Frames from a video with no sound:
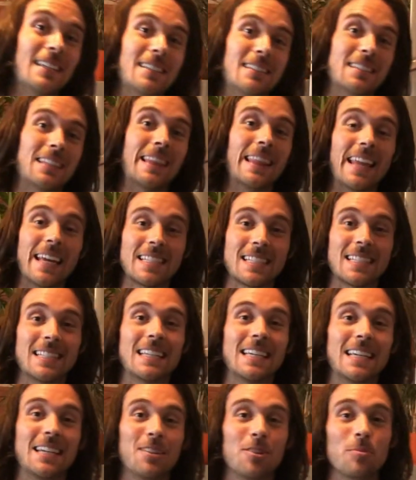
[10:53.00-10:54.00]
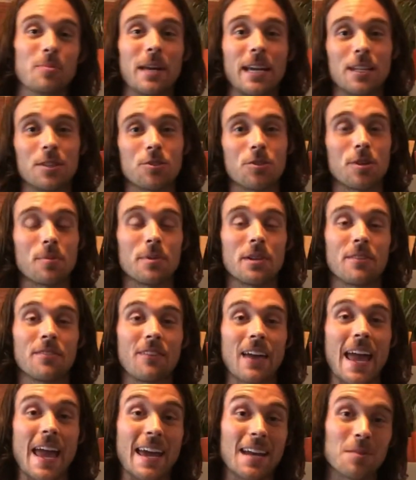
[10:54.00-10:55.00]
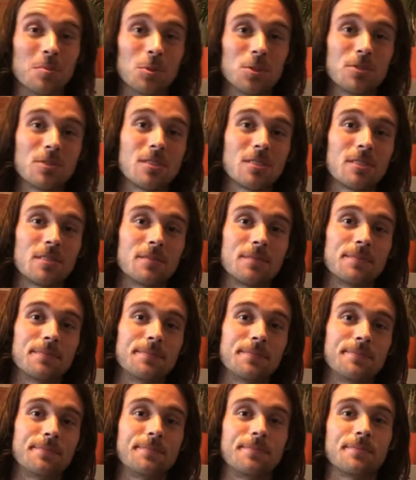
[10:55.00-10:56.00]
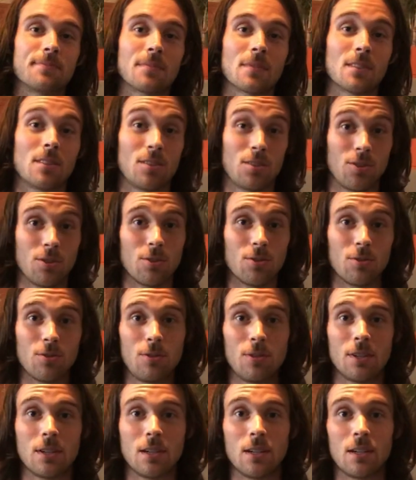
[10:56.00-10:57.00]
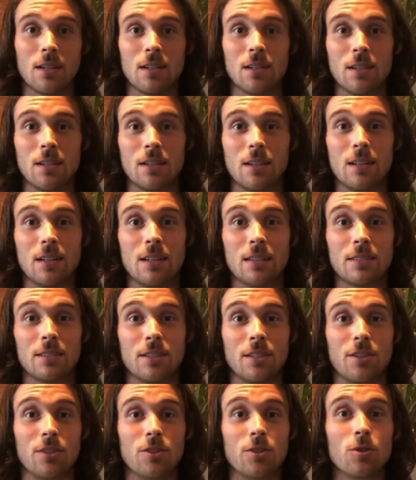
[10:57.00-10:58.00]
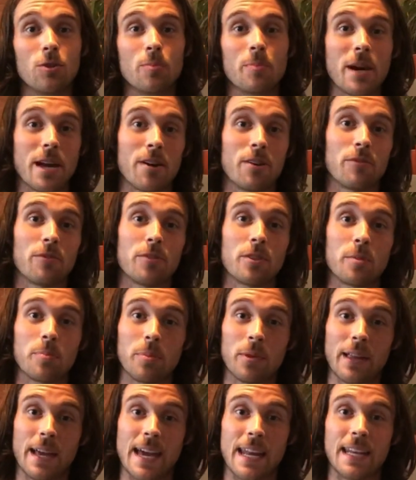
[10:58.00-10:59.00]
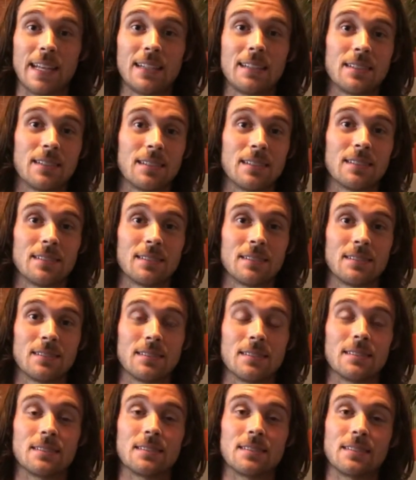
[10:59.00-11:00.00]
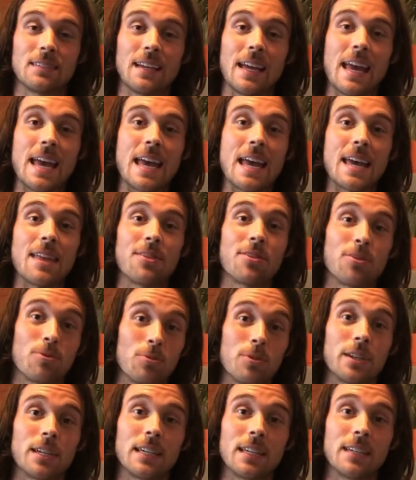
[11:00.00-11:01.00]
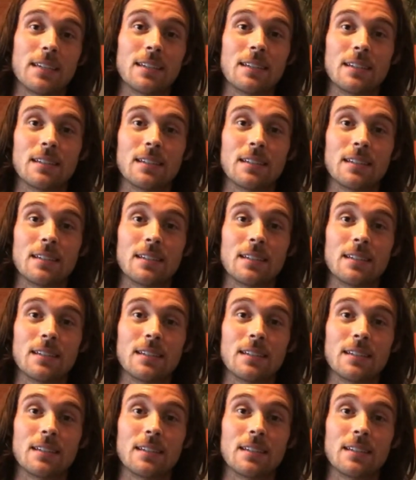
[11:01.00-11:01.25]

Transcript: to lessen the inhumane treatment of animals. 2, to do better for the planet. And 3,